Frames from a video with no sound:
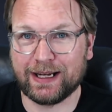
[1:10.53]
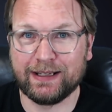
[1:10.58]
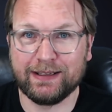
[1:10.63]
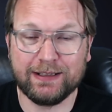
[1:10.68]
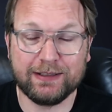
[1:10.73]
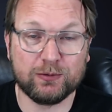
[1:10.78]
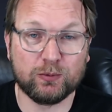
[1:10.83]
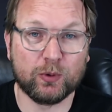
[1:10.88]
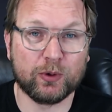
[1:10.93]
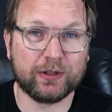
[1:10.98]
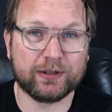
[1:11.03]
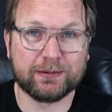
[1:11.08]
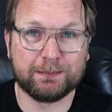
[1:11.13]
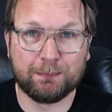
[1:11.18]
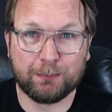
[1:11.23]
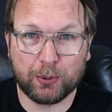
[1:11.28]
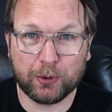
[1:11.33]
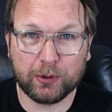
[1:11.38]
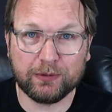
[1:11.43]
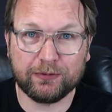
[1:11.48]
And this works
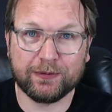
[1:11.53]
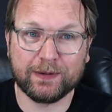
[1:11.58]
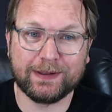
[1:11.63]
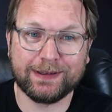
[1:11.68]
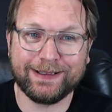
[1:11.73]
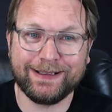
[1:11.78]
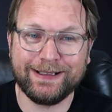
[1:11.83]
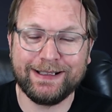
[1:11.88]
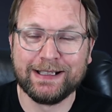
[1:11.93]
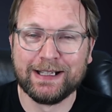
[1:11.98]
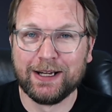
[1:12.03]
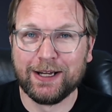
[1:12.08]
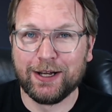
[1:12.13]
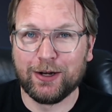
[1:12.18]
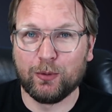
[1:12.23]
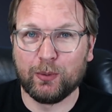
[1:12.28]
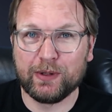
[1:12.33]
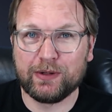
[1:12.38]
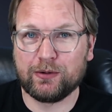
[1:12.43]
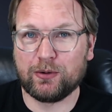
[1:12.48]
perfectly
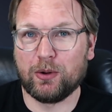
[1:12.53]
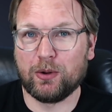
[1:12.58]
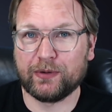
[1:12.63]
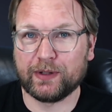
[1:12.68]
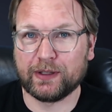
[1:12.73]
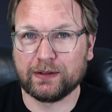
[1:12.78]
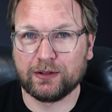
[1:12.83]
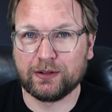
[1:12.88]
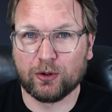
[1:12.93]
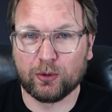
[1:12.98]
with Content